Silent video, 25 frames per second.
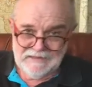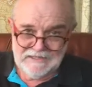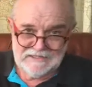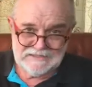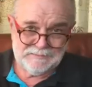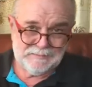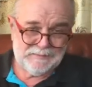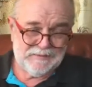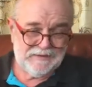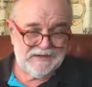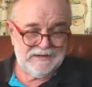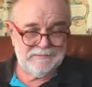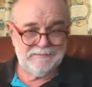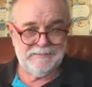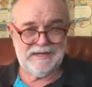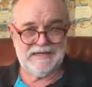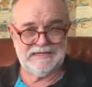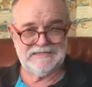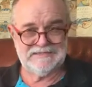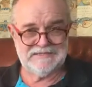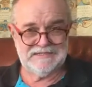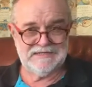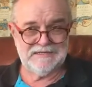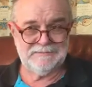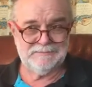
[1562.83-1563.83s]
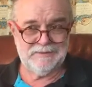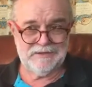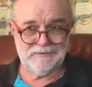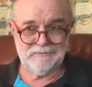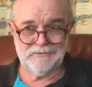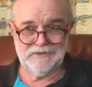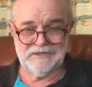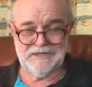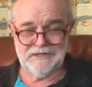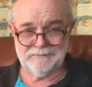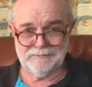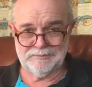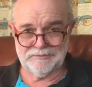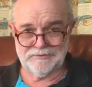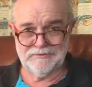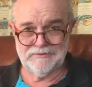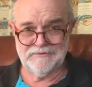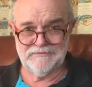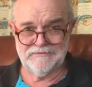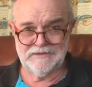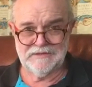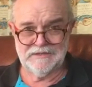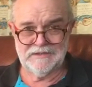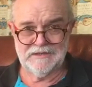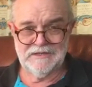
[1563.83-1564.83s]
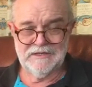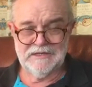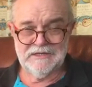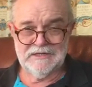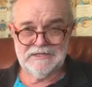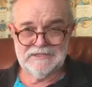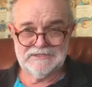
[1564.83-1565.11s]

It's pretty basic, but we approved it.